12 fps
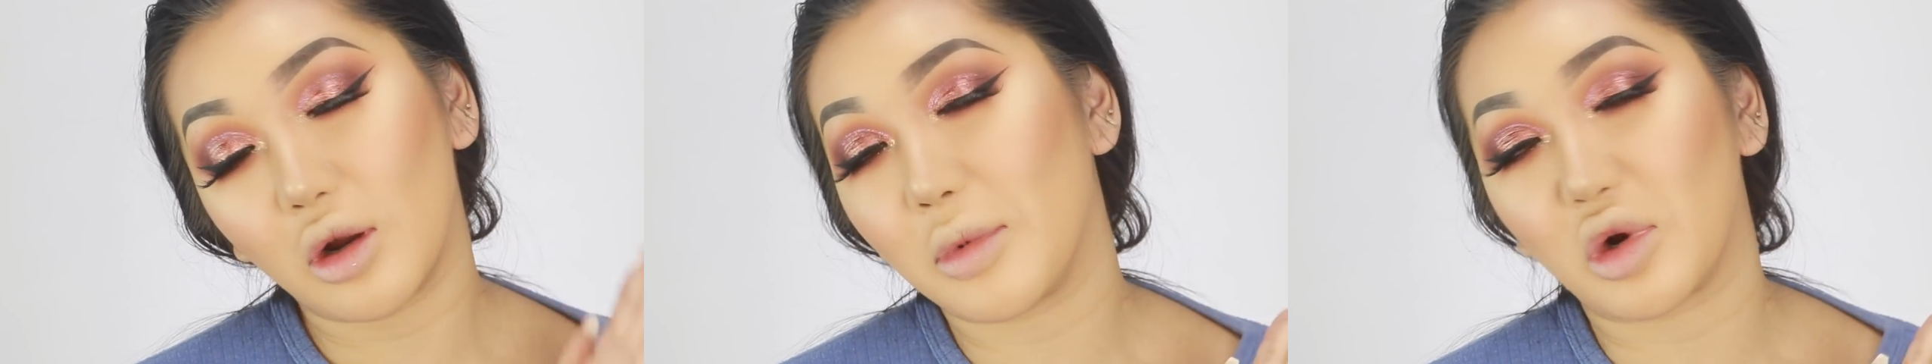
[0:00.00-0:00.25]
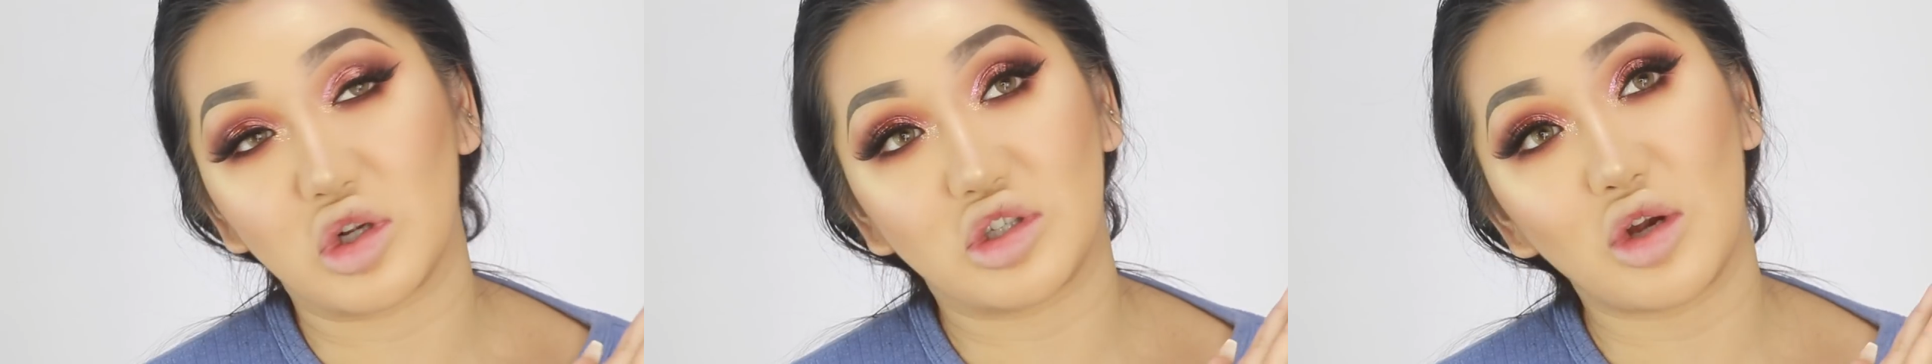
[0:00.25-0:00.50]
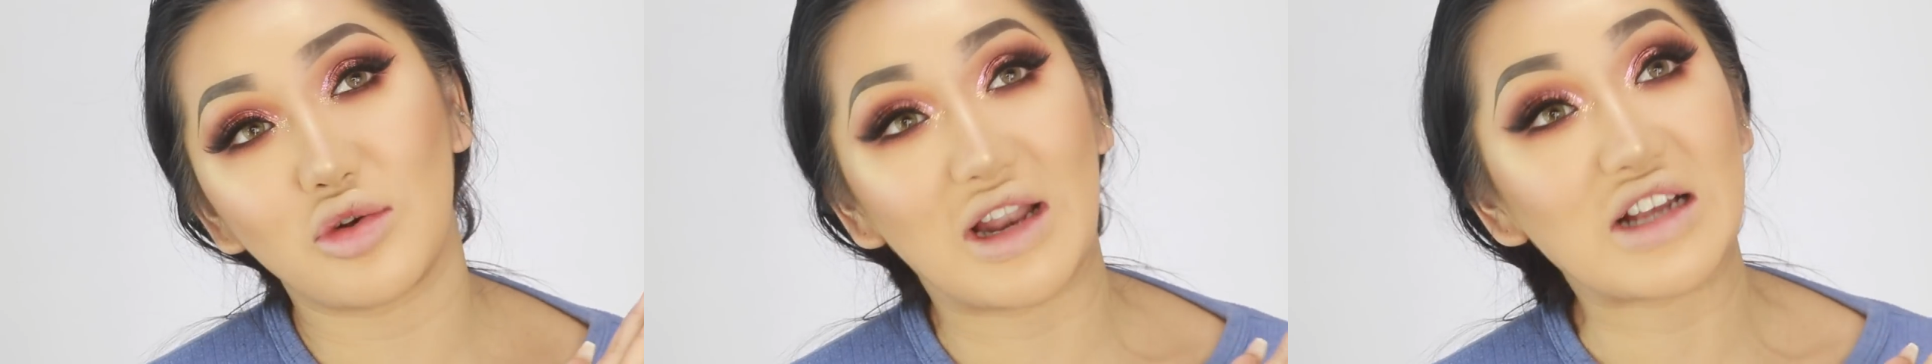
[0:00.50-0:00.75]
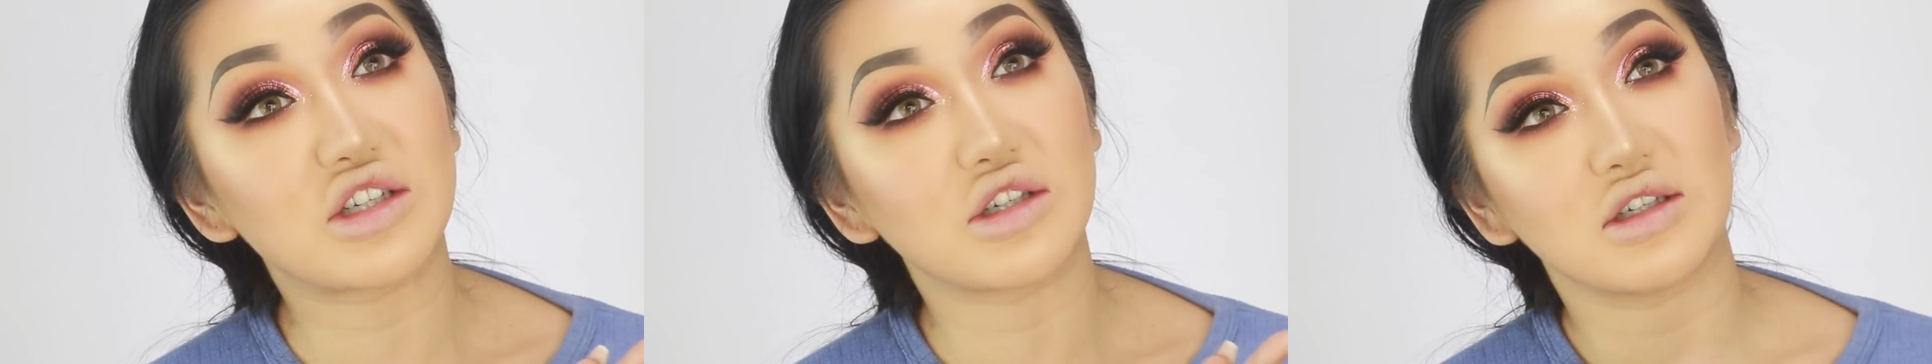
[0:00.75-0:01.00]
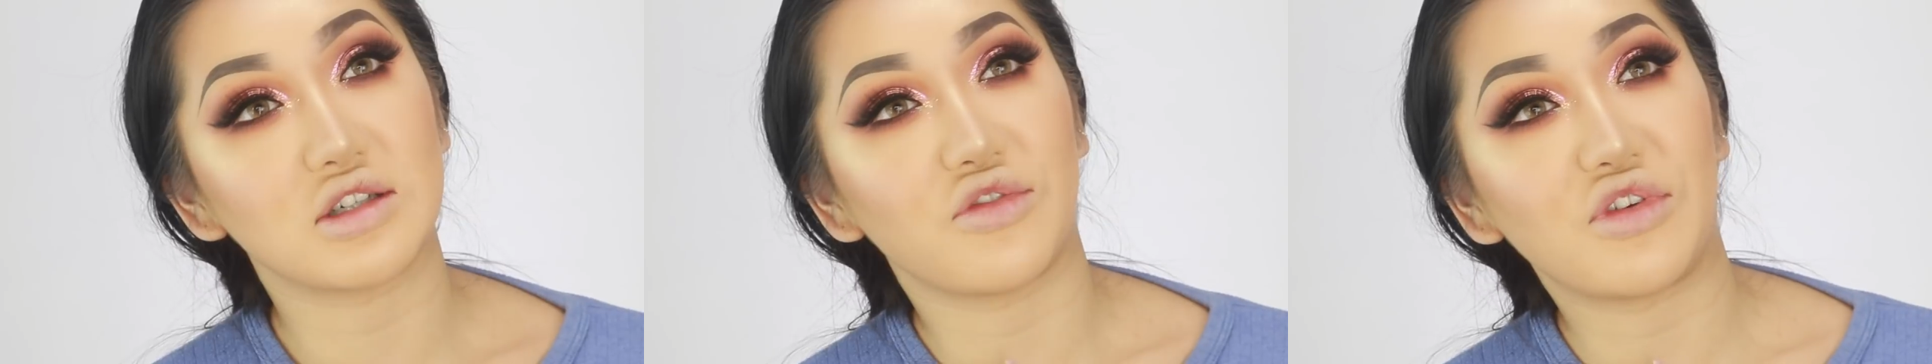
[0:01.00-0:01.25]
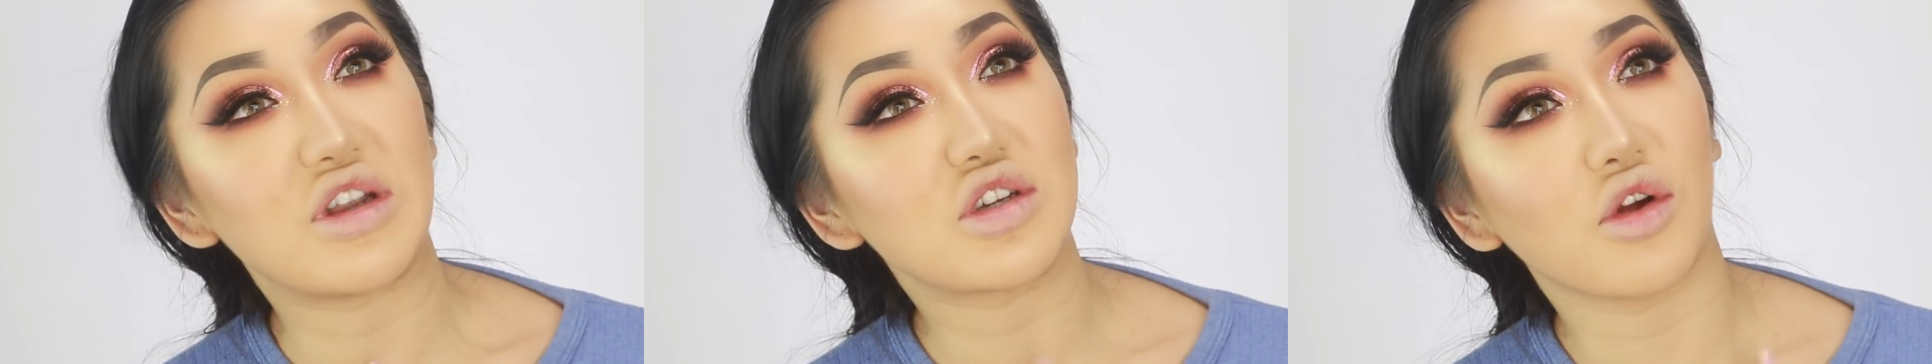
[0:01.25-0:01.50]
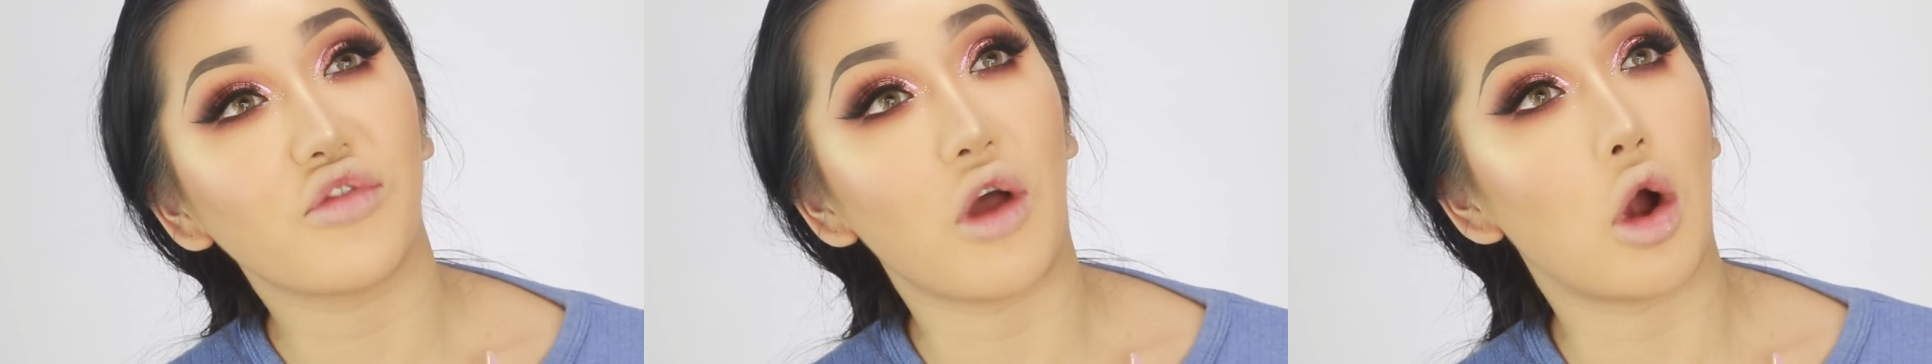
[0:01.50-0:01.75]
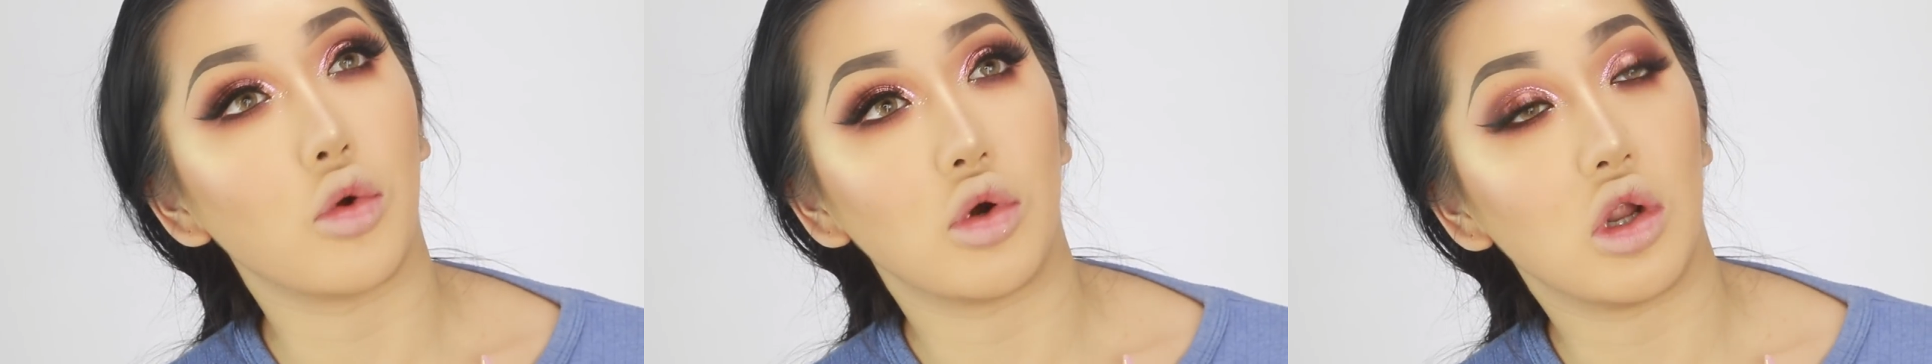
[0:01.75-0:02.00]
Oh, my God, don't lashes just finish off the
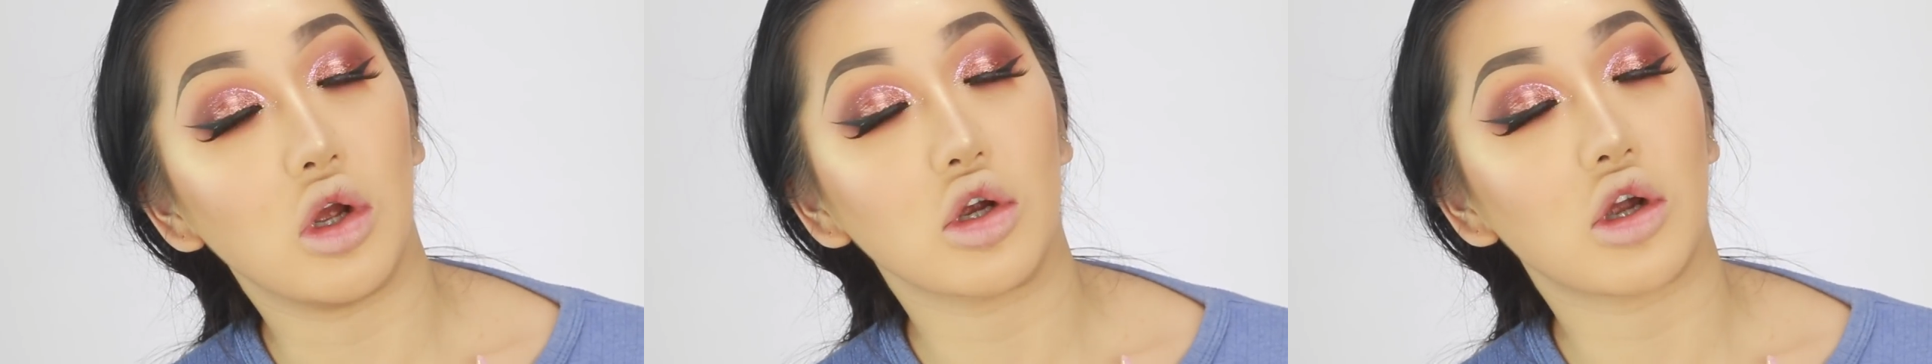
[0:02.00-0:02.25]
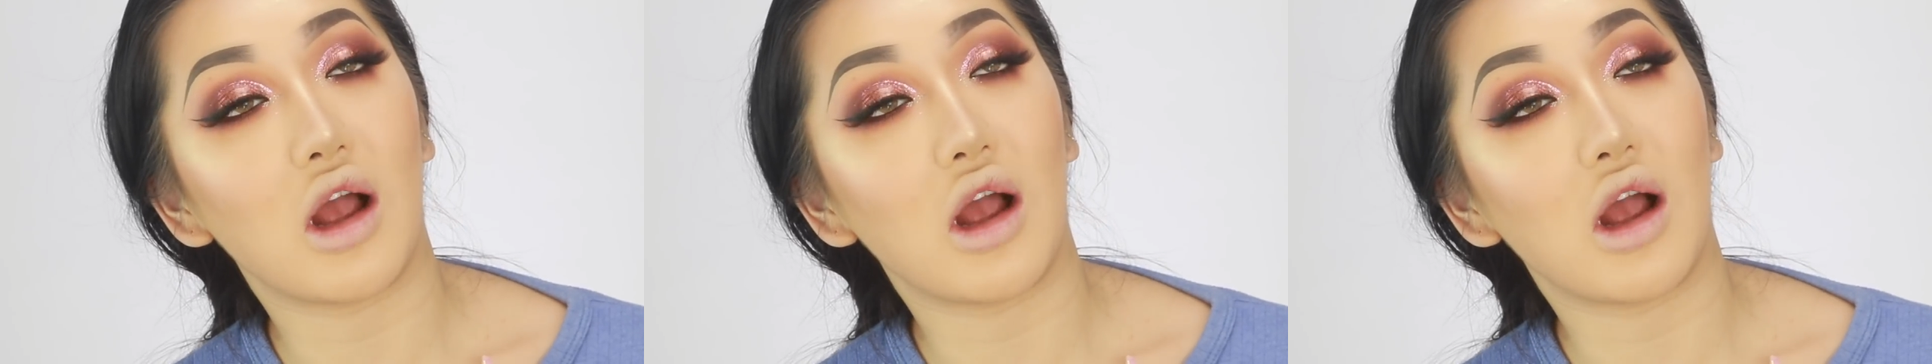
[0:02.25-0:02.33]
whole look?